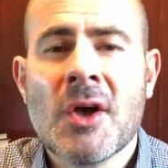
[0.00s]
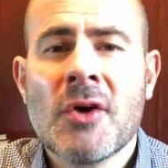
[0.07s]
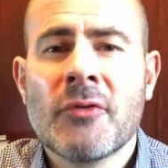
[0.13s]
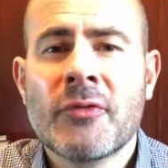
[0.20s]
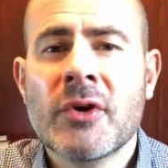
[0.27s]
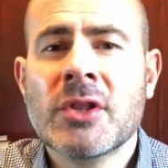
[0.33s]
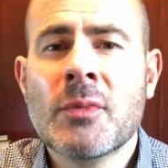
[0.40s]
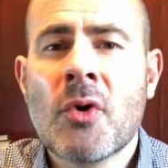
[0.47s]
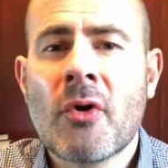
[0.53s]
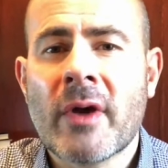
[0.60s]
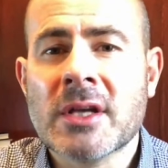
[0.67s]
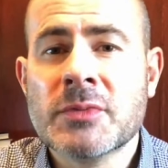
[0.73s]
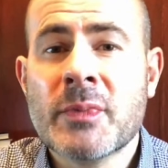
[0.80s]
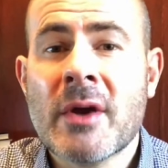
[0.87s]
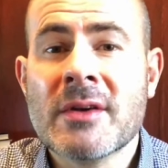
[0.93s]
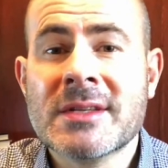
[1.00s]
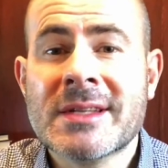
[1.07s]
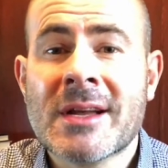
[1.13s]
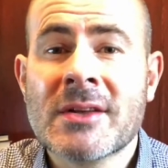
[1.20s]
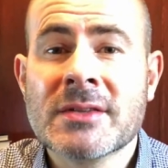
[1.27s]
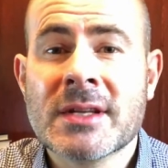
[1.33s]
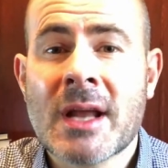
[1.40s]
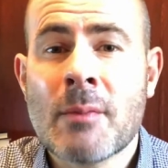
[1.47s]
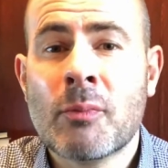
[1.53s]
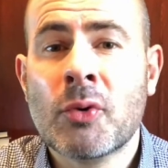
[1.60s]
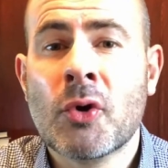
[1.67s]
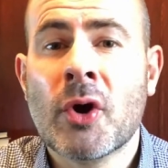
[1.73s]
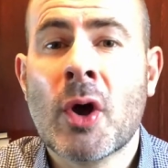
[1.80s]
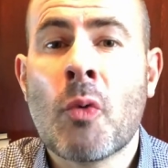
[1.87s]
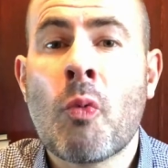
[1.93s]
Furthermore, experience tells an
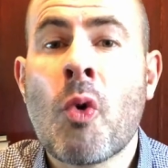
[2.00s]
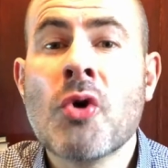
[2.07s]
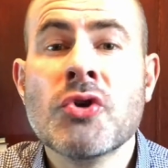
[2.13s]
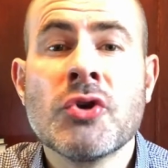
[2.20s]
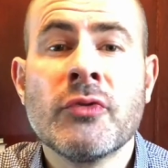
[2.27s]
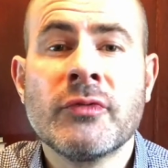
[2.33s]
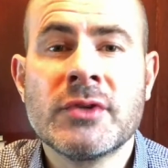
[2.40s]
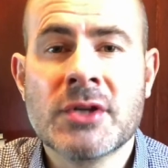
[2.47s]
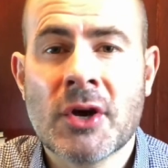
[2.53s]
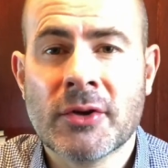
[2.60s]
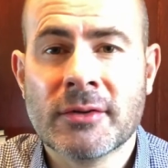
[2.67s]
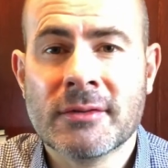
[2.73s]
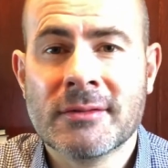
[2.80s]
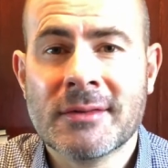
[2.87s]
employer what you've done.